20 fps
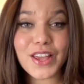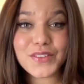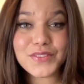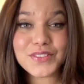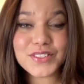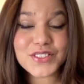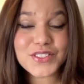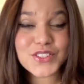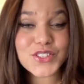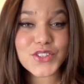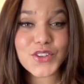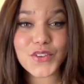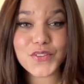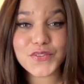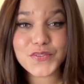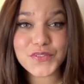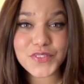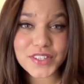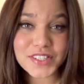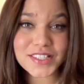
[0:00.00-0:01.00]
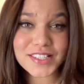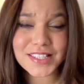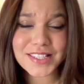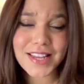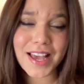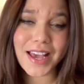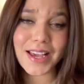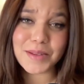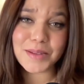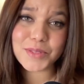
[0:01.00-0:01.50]
If this is your first
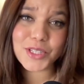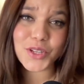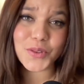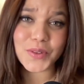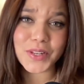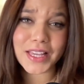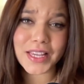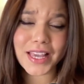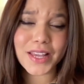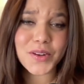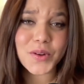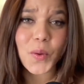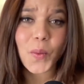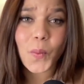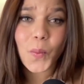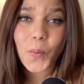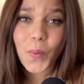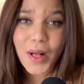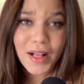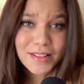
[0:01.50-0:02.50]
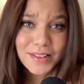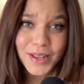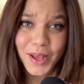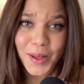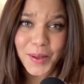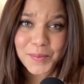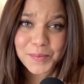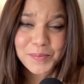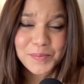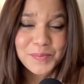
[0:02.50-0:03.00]
time tuning in,
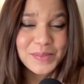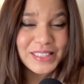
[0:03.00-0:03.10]
welcome.